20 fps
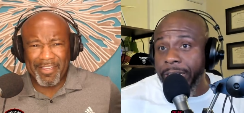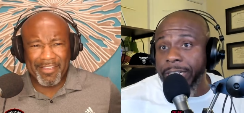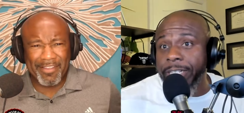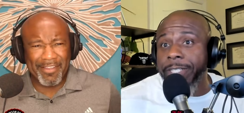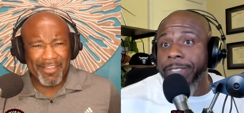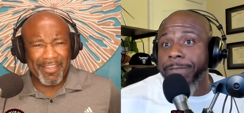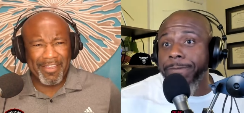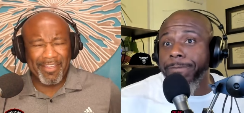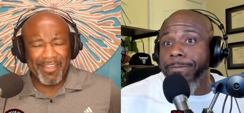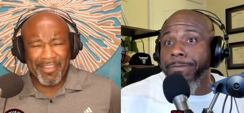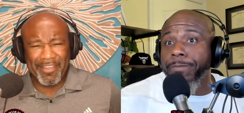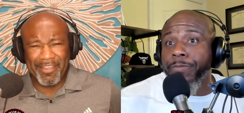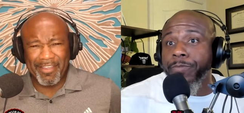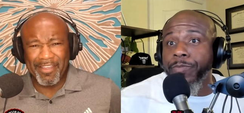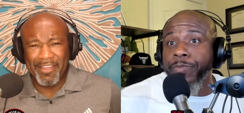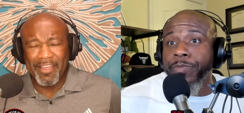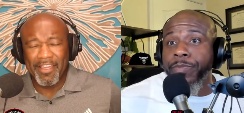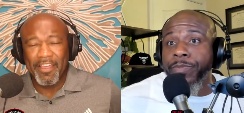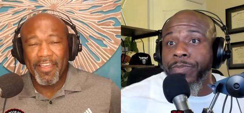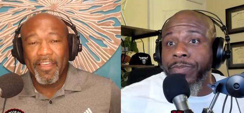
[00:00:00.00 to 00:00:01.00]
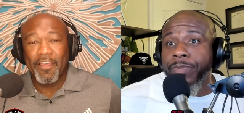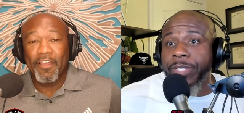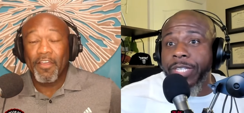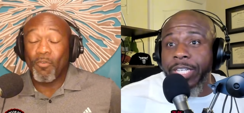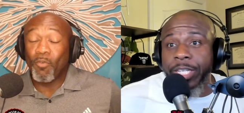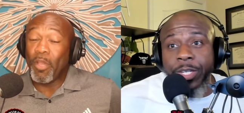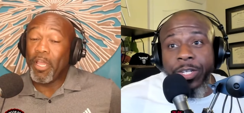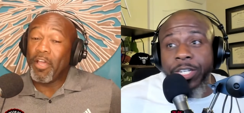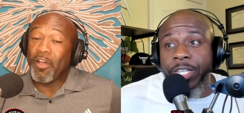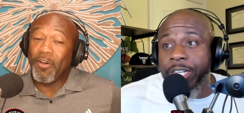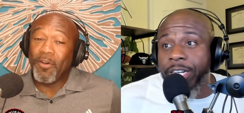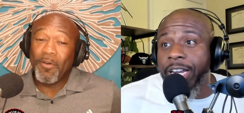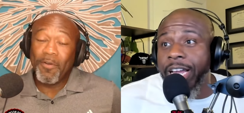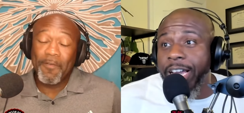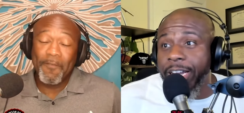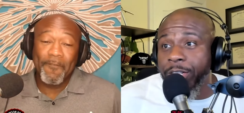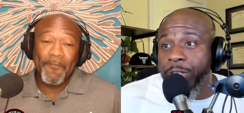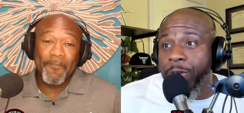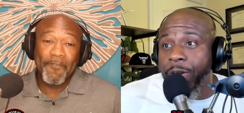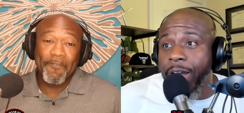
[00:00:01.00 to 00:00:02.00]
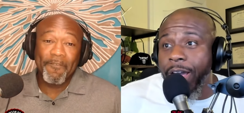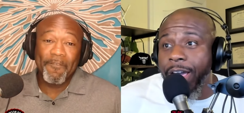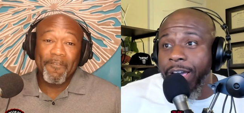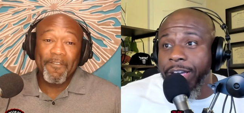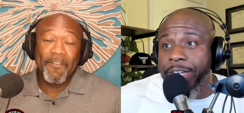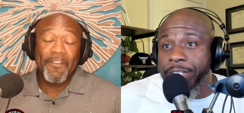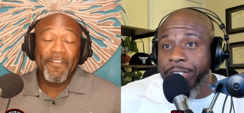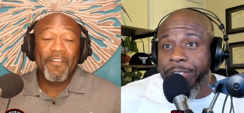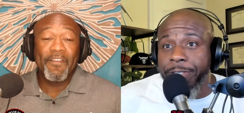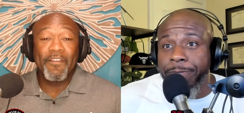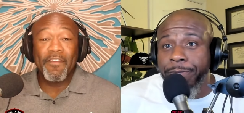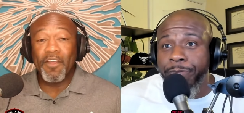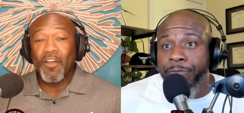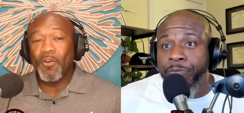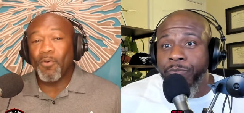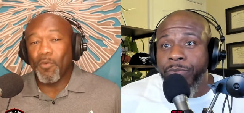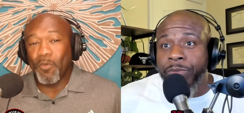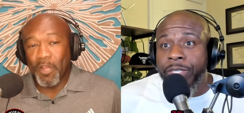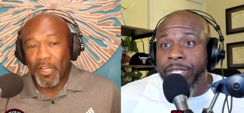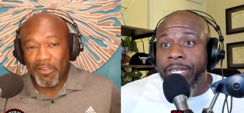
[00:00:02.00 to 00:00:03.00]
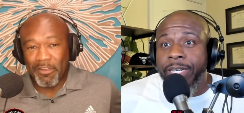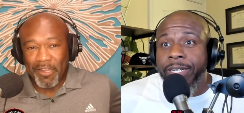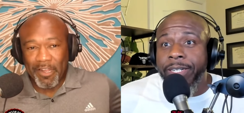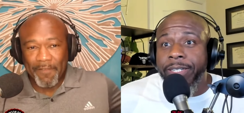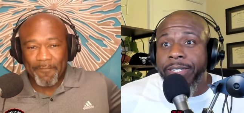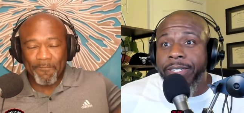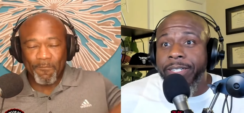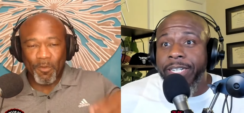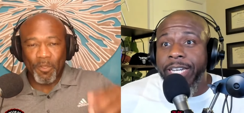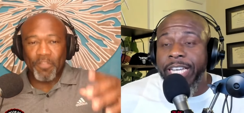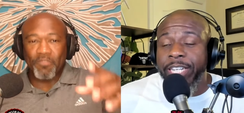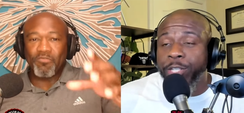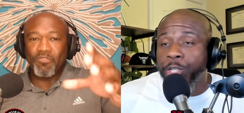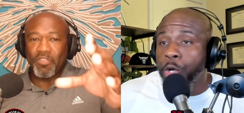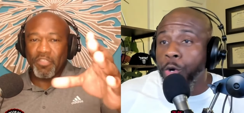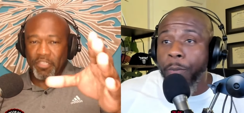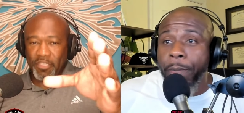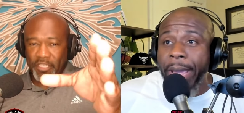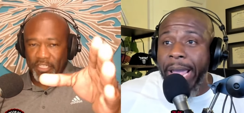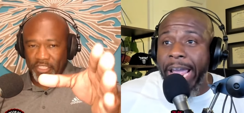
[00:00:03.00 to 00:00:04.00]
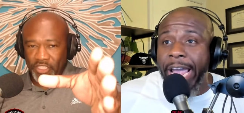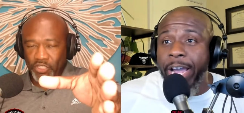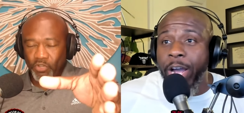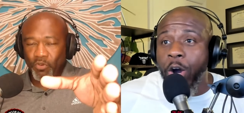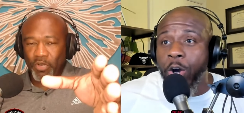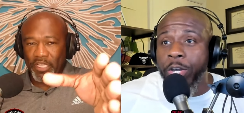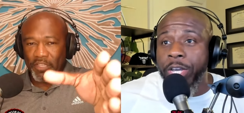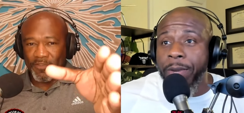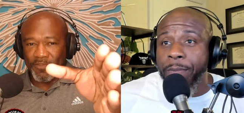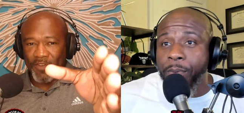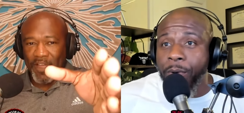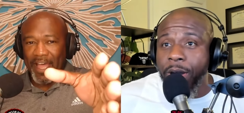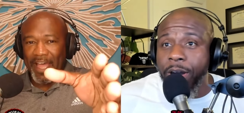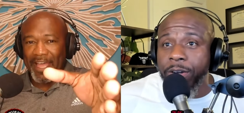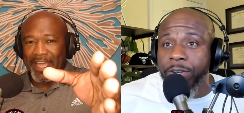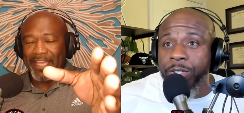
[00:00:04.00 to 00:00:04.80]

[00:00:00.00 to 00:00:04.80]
Speaker 1: yeah. hey, well, like trash. No, well, uh, well it's too big on you, bro.